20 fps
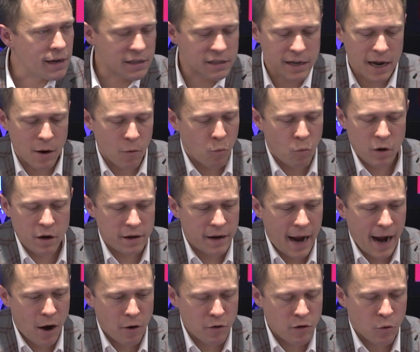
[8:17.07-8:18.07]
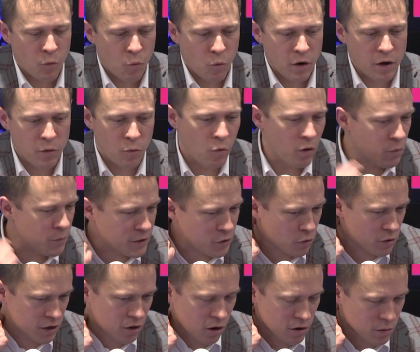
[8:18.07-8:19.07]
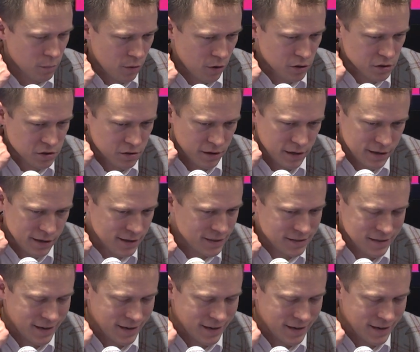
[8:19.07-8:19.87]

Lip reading: It's not what are we doing to guard the ball screen?